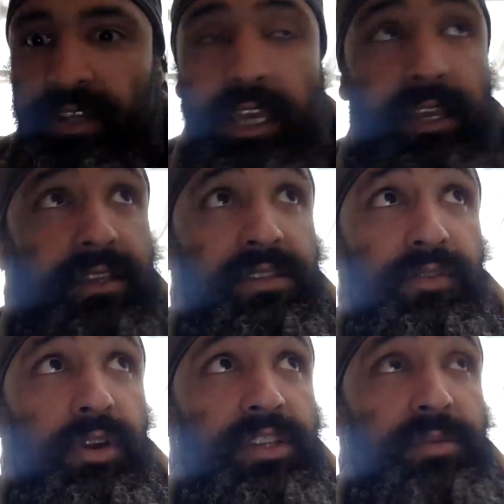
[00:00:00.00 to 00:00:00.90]
at that because I've
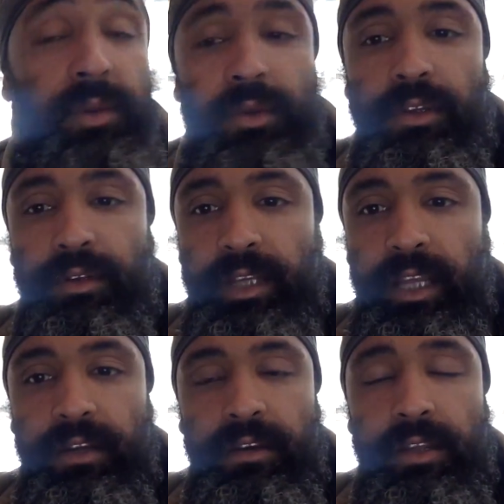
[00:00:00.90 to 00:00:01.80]
already explained what a lunar
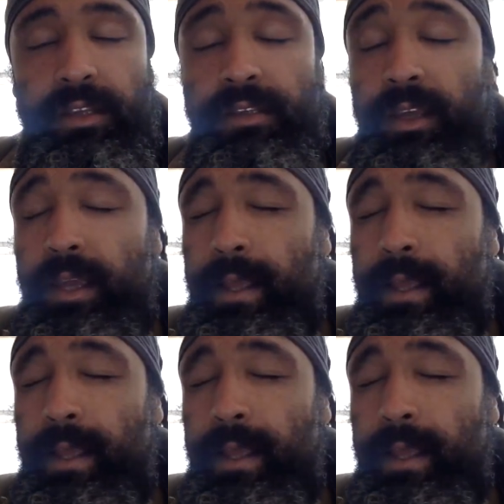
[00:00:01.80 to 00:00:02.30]
calendar does.